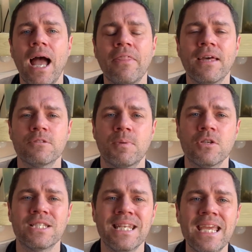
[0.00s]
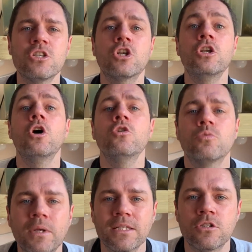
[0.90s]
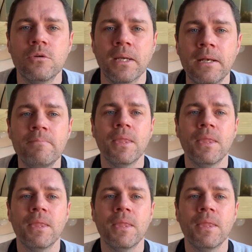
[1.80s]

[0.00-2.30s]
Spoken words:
and that's because nature knows what it's doing.